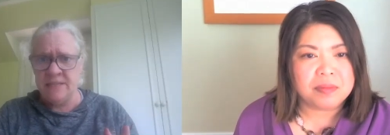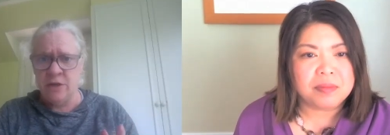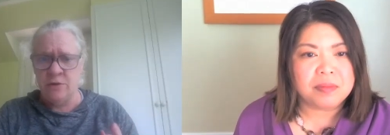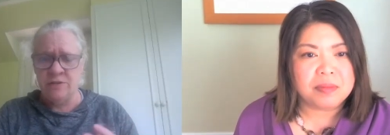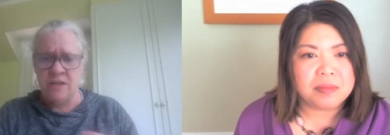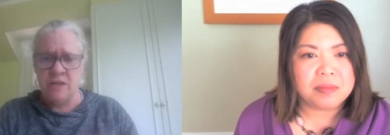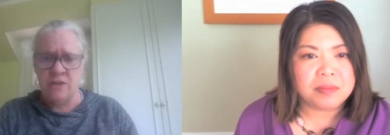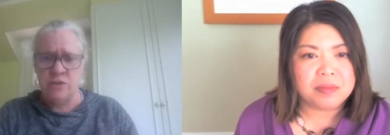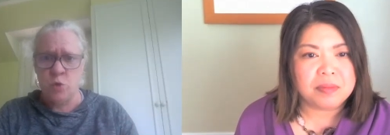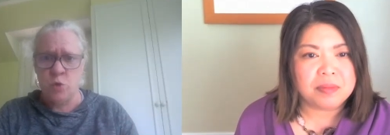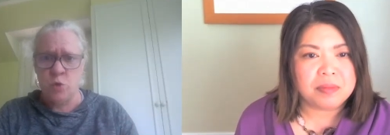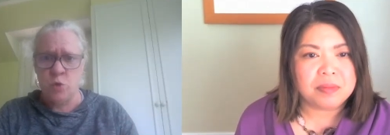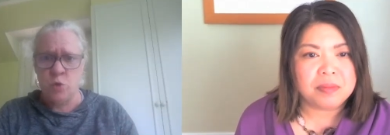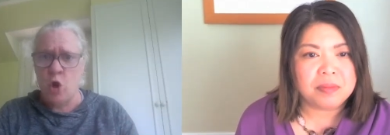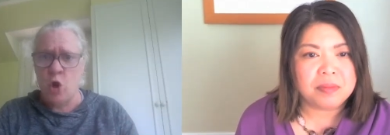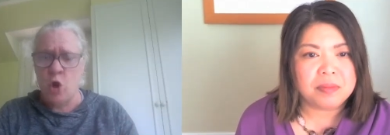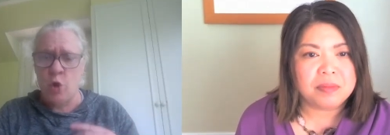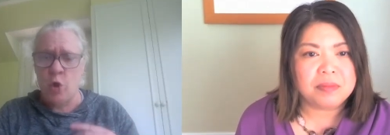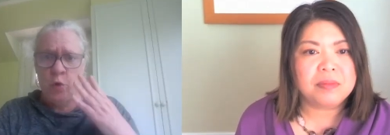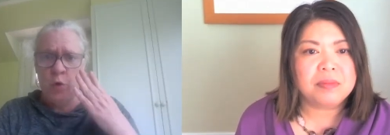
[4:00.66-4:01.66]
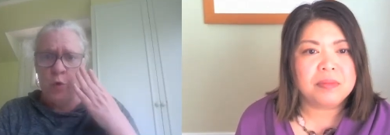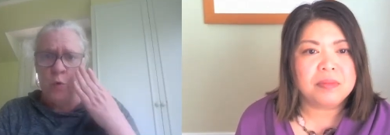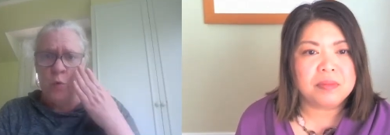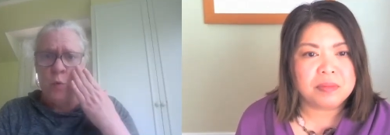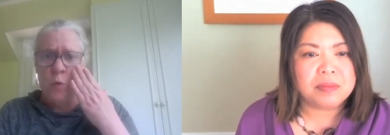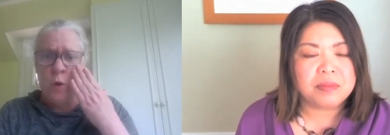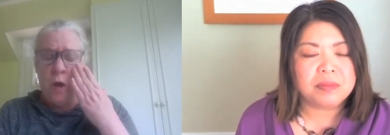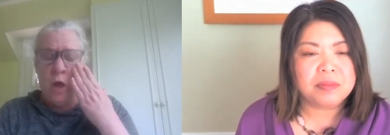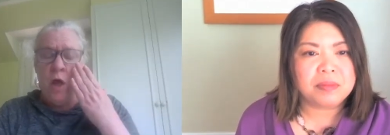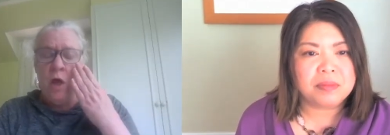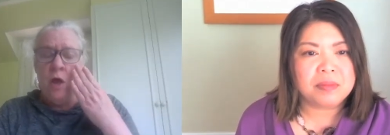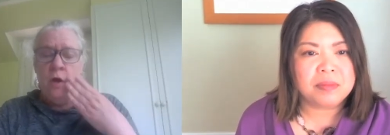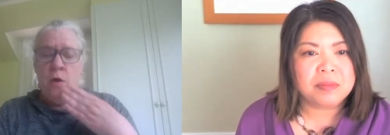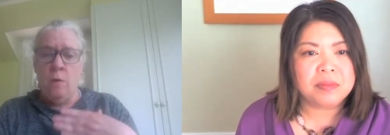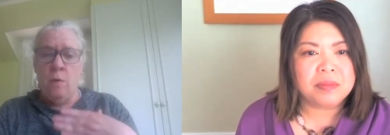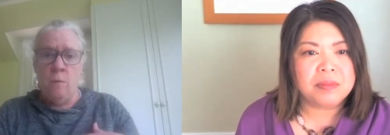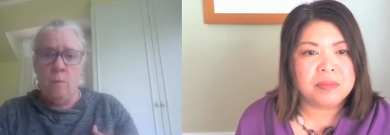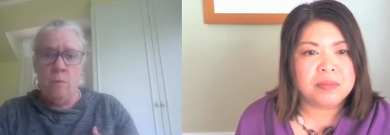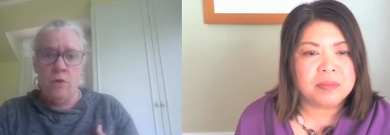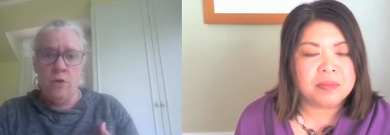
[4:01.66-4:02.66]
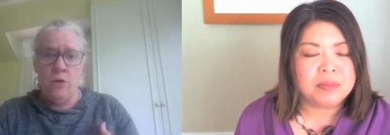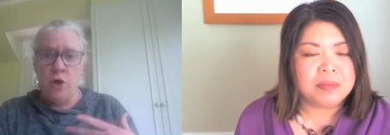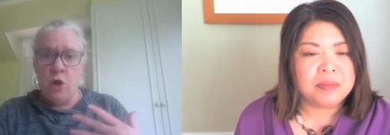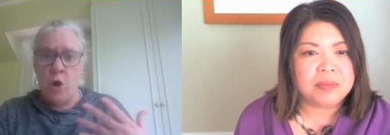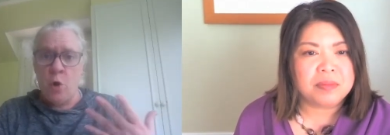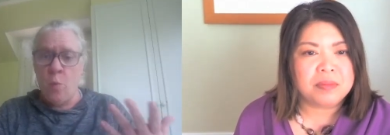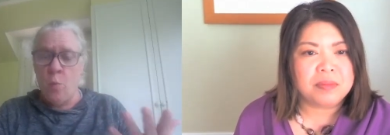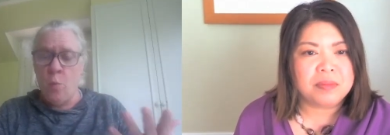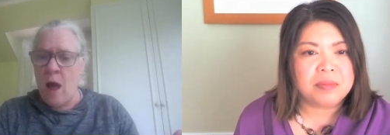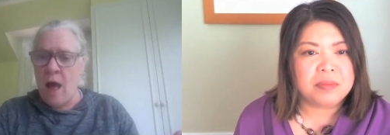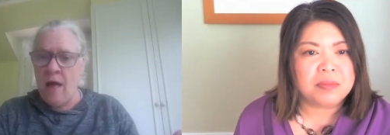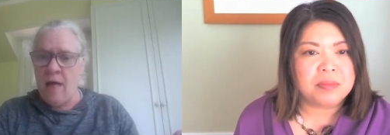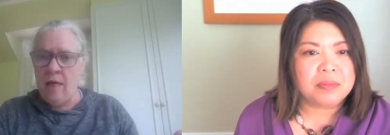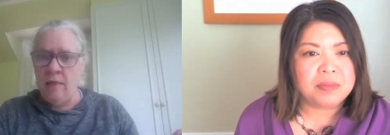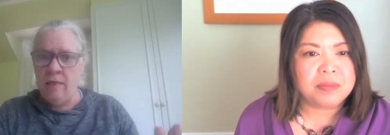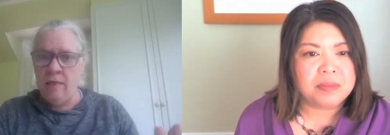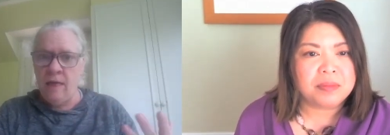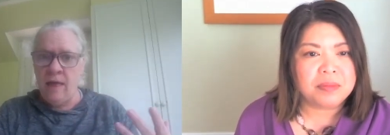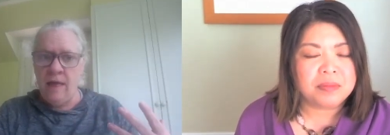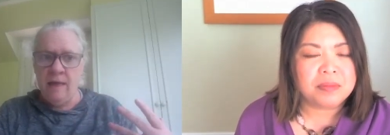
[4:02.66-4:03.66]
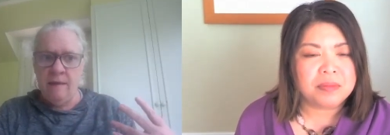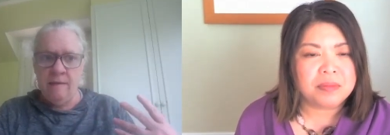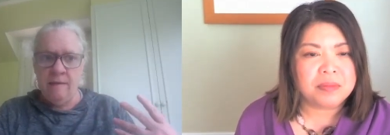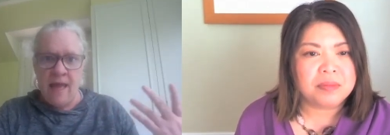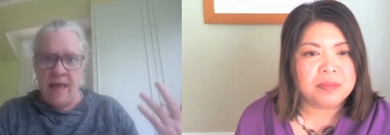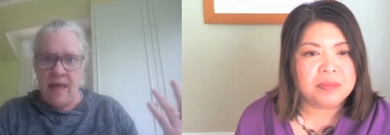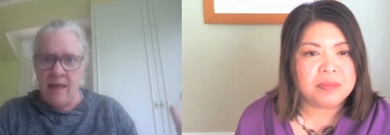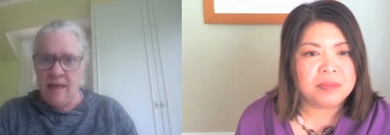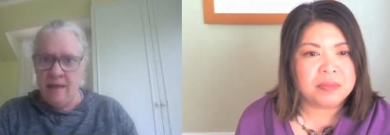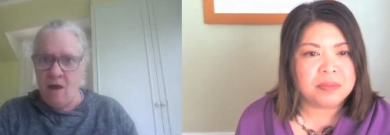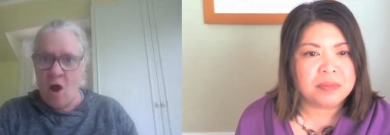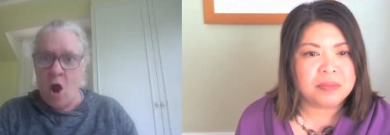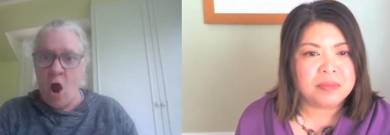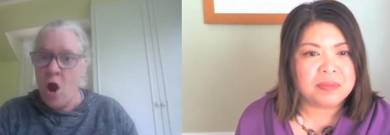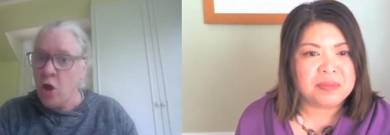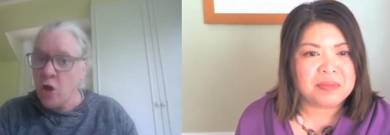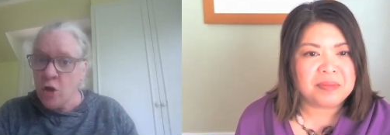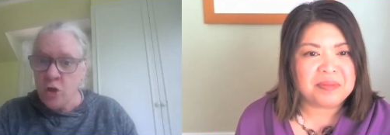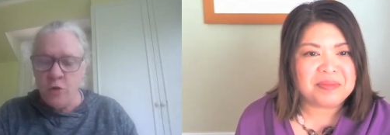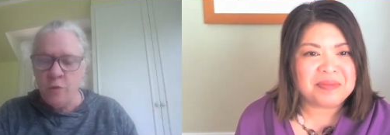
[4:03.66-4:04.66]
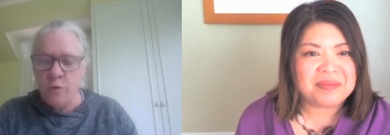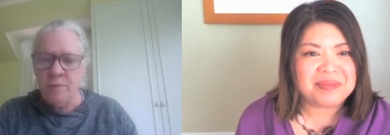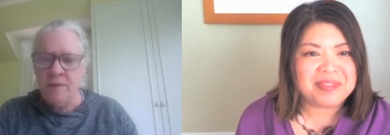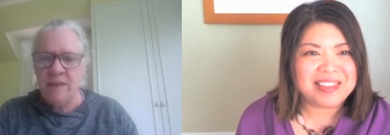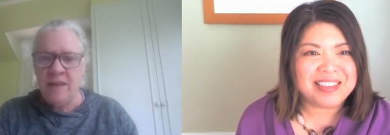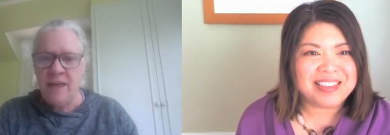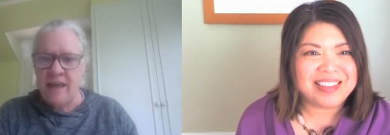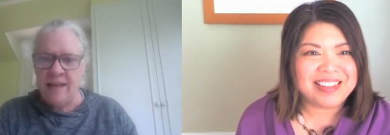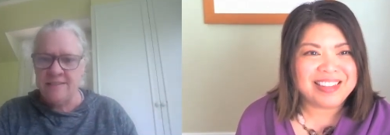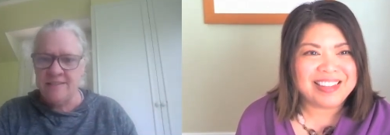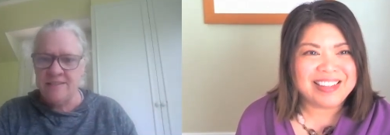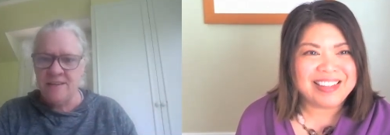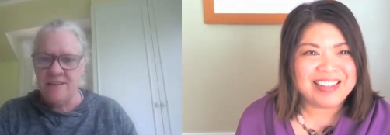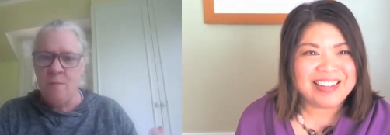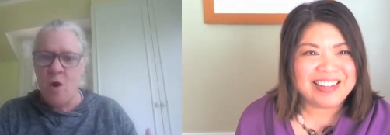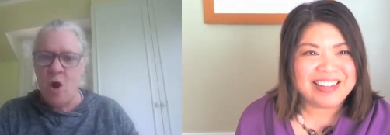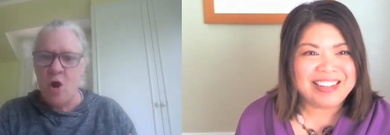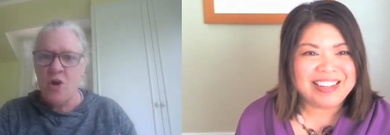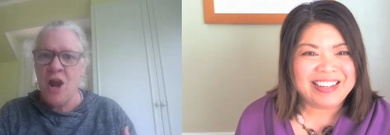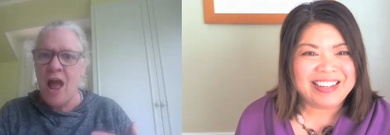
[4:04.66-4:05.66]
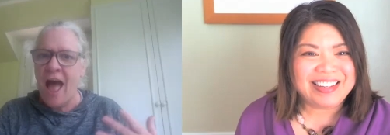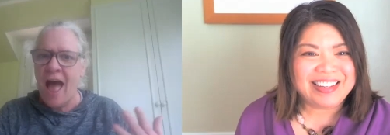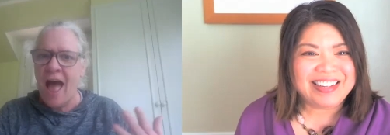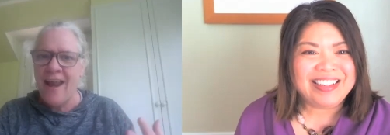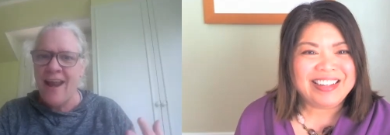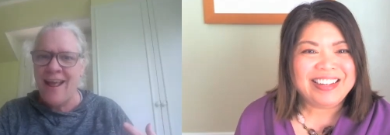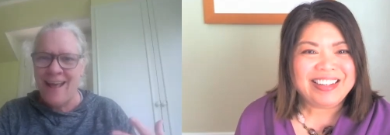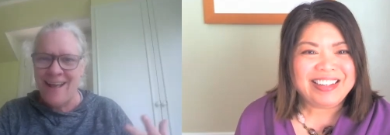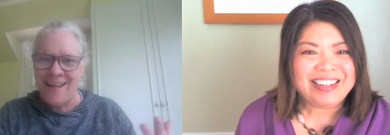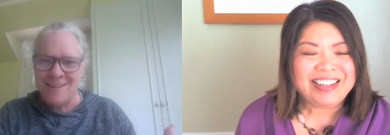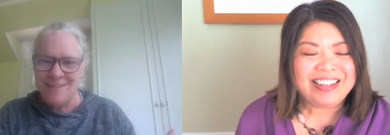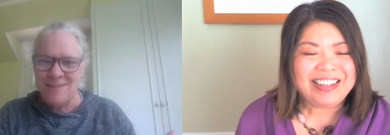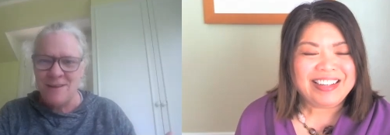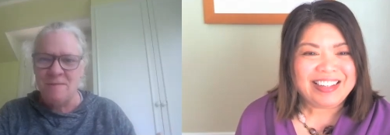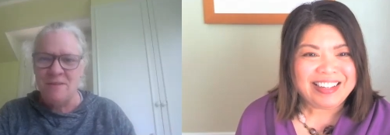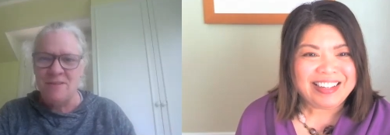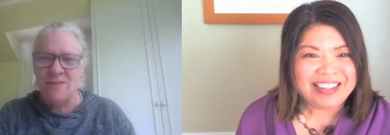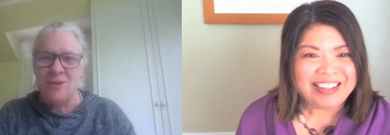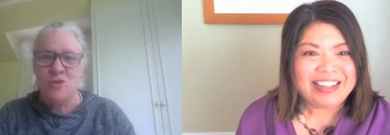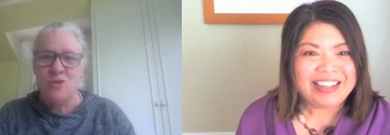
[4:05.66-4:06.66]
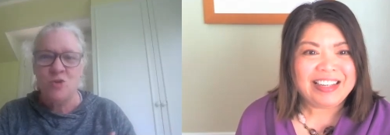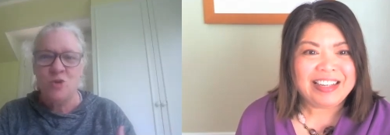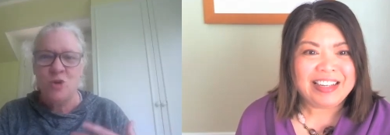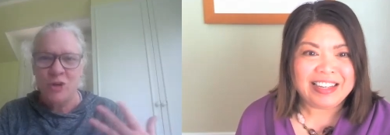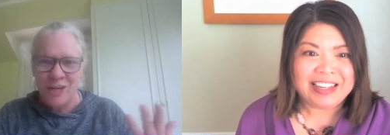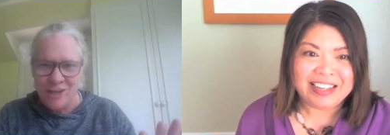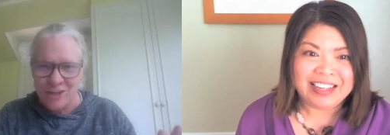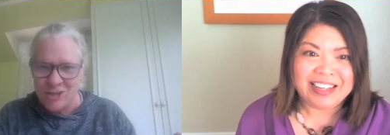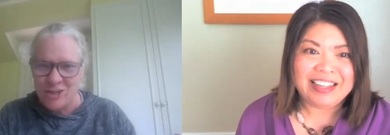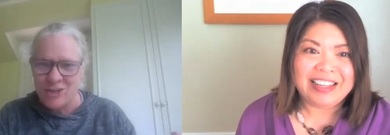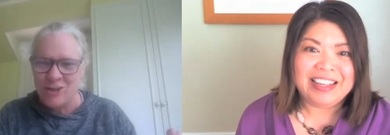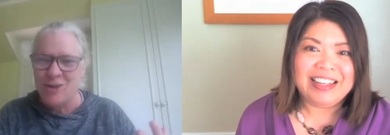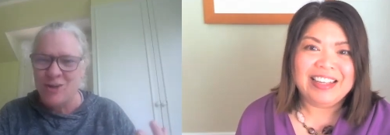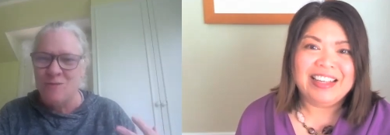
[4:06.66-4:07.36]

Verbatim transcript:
Speaker 1: del Toro, who, you know, while ha- arguably handsome, are not handsome in the traditional